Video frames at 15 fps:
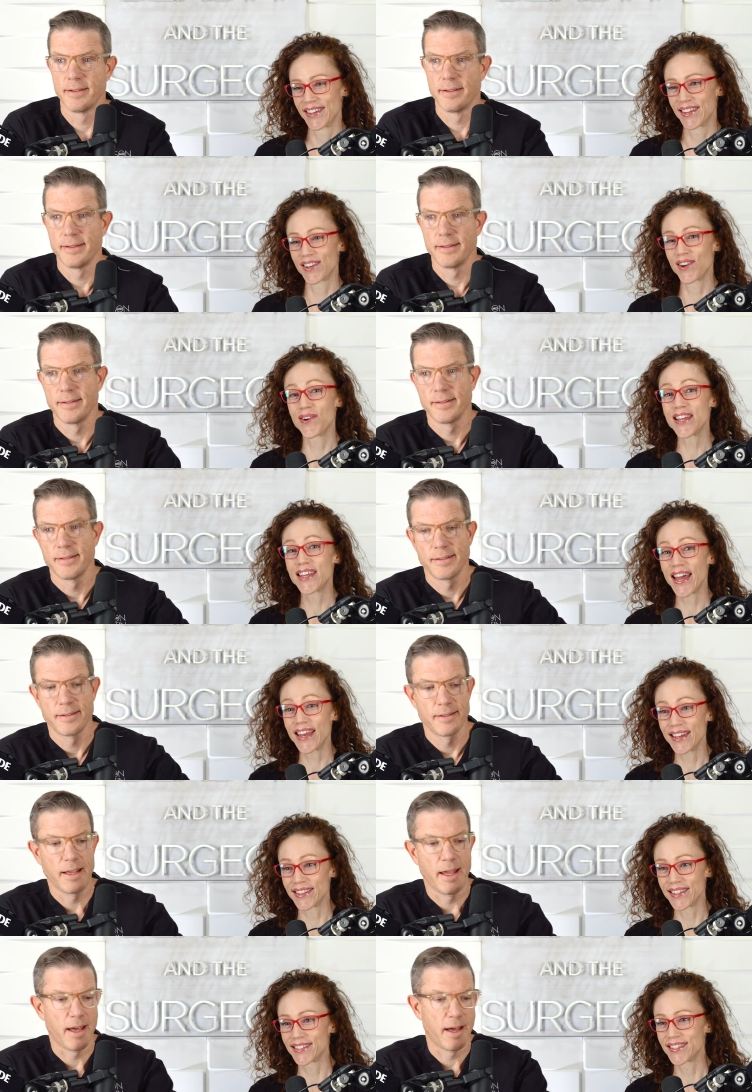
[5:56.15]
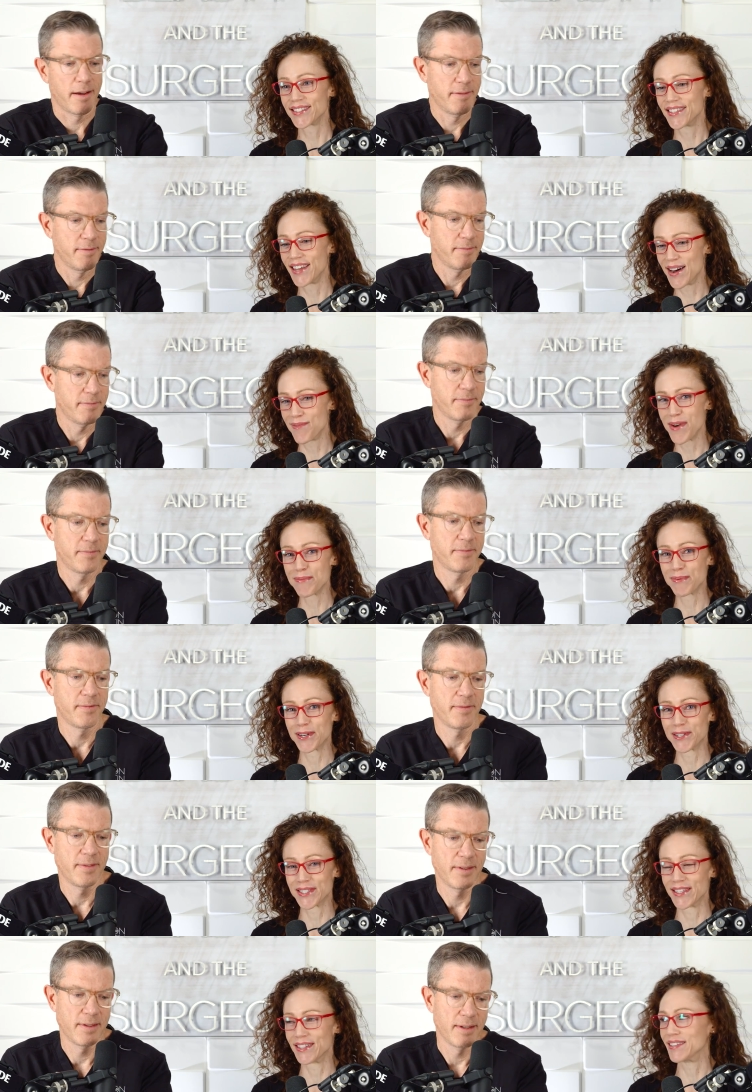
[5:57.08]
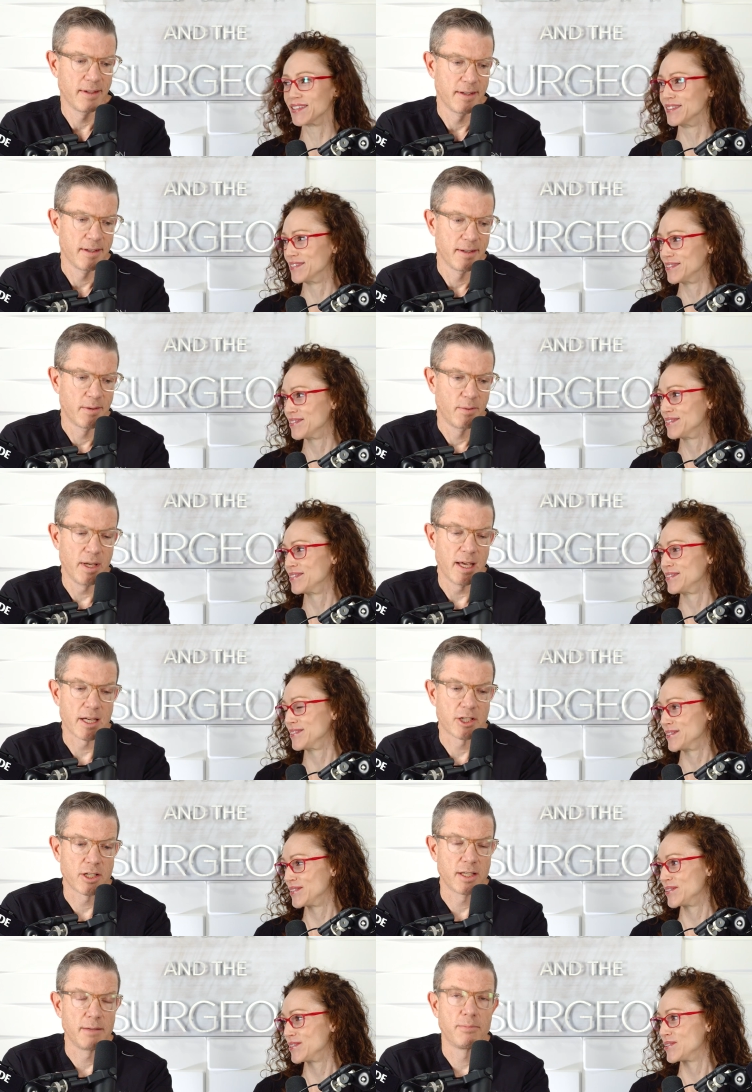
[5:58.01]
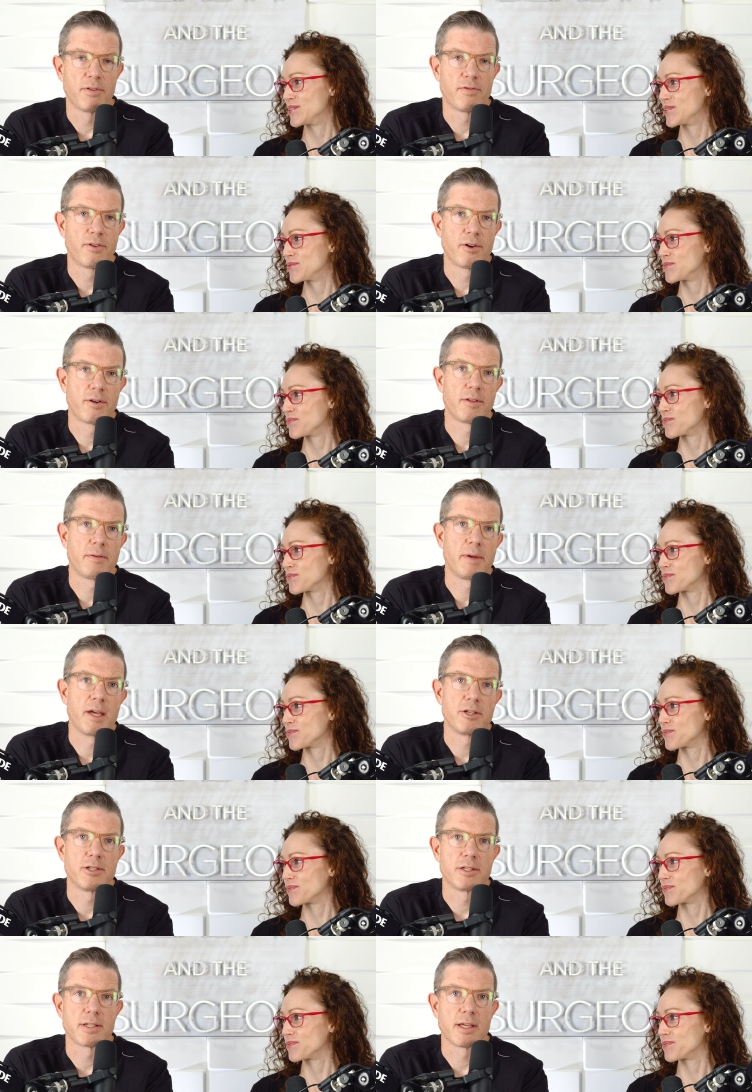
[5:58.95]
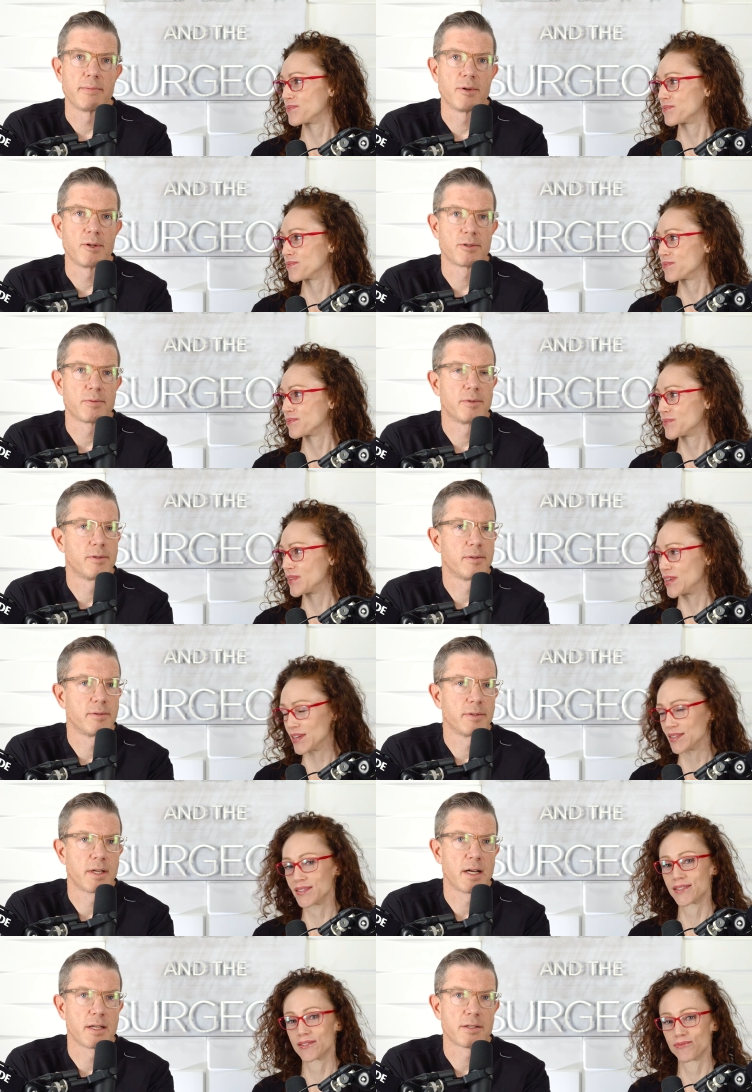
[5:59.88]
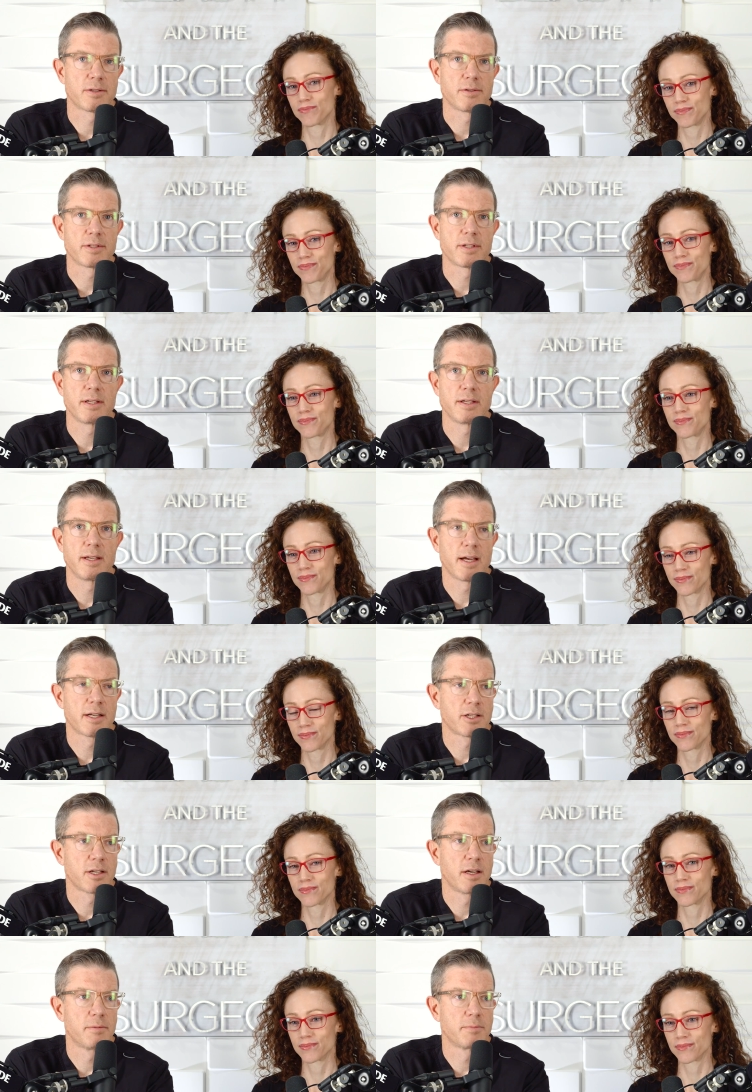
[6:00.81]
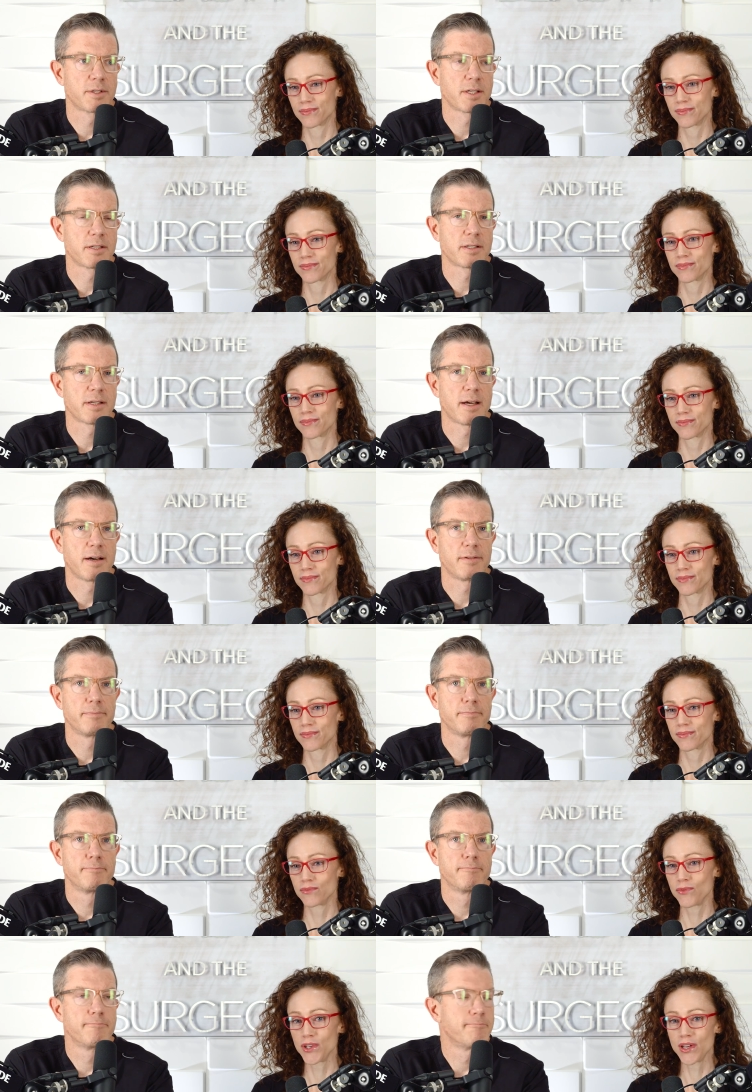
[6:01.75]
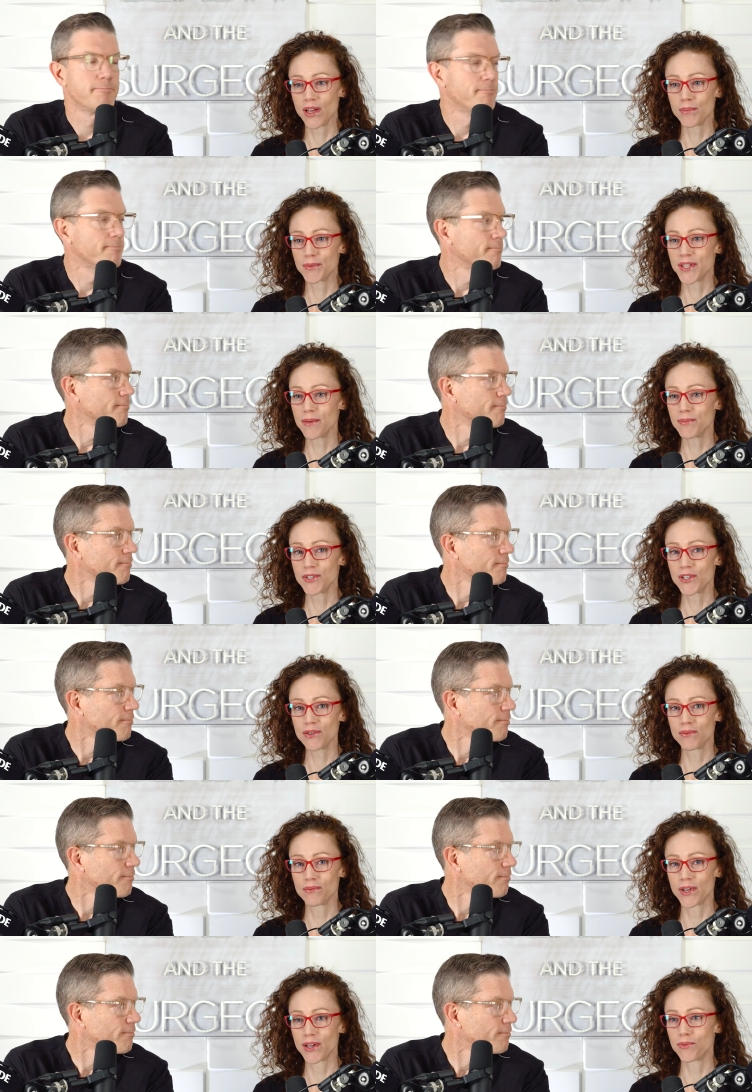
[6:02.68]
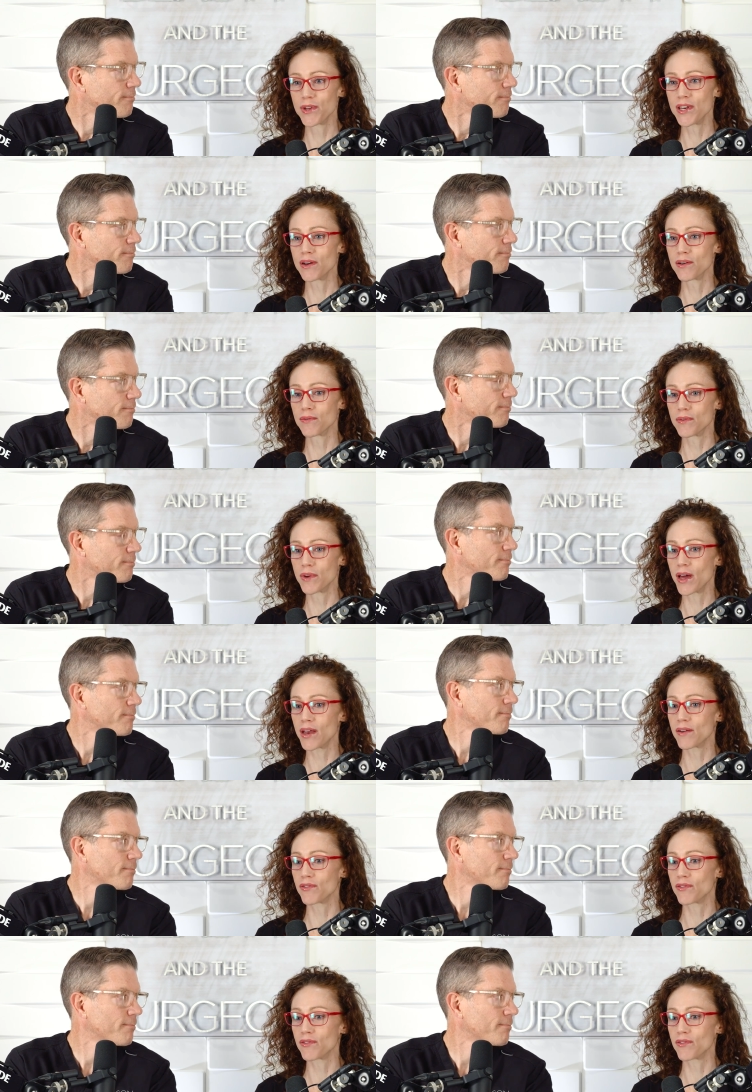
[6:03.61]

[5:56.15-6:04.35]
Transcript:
Speaker 1: like, oh, I get it. Yeah. This is not my person
Speaker 2: we actually prefer the patients get multiple yes. consults. It actually helps us out.
Speaker 1: Well, it helps them too. Like we don't, not